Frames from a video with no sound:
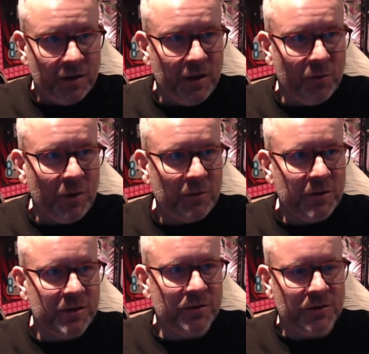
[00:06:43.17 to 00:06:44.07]
And when we
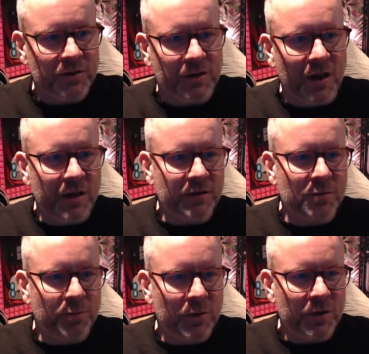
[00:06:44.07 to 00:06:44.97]
use a client
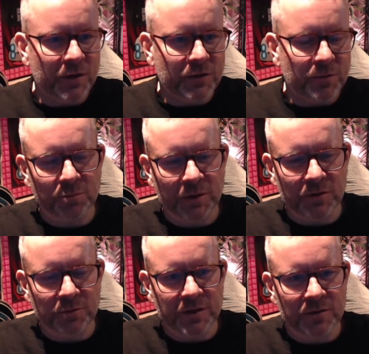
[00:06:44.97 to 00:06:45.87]
component,
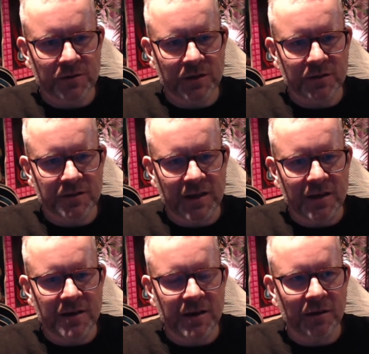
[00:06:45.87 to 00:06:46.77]
because we're using
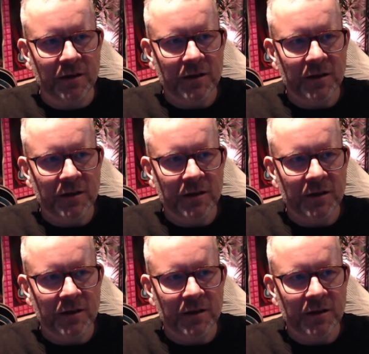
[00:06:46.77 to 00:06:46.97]
state here,